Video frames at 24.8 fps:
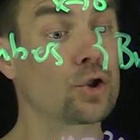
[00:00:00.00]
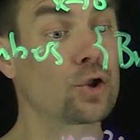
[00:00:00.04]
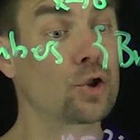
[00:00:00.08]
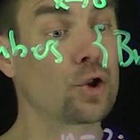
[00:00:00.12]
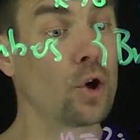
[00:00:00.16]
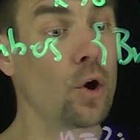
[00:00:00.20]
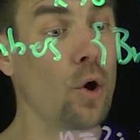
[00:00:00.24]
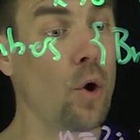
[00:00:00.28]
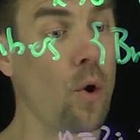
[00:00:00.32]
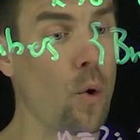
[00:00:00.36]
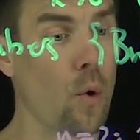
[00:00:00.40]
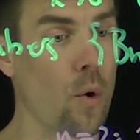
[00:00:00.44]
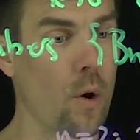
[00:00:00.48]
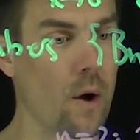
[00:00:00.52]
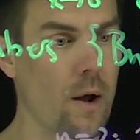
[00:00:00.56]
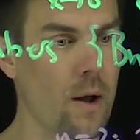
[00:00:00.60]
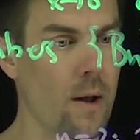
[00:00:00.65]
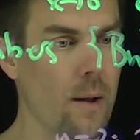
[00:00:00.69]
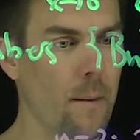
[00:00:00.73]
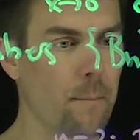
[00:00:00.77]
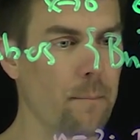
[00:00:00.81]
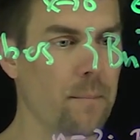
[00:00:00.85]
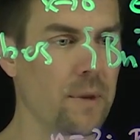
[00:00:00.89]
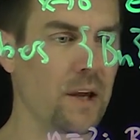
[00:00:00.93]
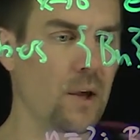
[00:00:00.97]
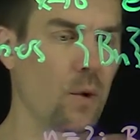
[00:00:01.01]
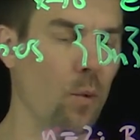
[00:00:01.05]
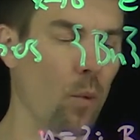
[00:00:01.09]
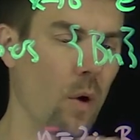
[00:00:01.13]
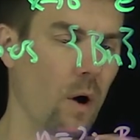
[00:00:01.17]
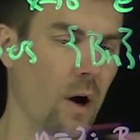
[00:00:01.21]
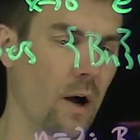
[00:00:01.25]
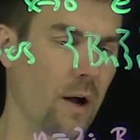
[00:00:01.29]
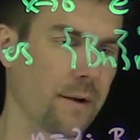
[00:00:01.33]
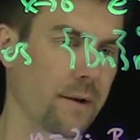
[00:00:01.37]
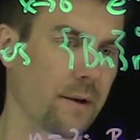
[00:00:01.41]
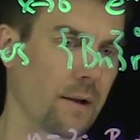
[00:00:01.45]

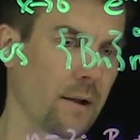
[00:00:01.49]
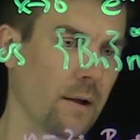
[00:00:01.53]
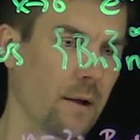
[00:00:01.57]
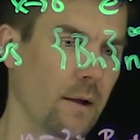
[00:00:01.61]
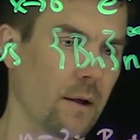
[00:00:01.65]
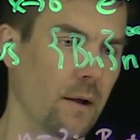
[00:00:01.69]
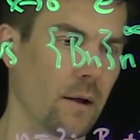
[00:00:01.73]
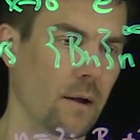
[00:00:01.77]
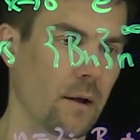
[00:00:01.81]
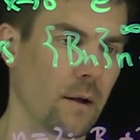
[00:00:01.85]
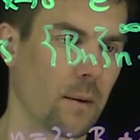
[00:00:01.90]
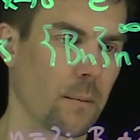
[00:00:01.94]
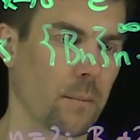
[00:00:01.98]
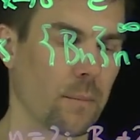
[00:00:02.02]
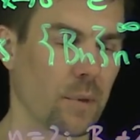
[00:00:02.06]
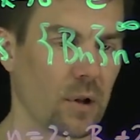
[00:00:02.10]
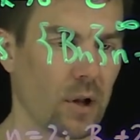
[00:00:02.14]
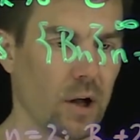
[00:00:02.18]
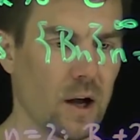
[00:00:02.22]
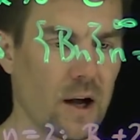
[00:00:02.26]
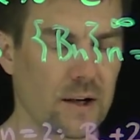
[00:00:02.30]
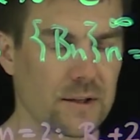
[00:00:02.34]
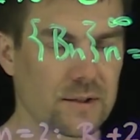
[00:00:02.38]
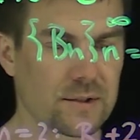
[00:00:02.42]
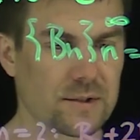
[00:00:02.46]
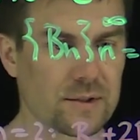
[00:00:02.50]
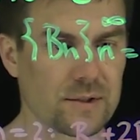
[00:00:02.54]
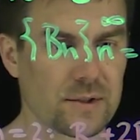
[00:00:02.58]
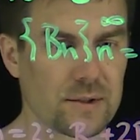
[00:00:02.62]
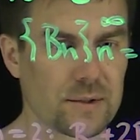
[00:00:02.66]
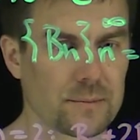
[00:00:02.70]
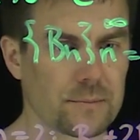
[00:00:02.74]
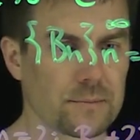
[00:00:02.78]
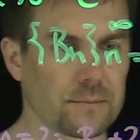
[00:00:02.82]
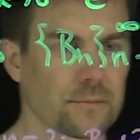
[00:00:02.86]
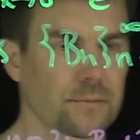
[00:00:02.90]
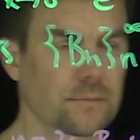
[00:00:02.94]
2b1
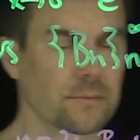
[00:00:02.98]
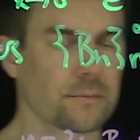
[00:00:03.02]
plus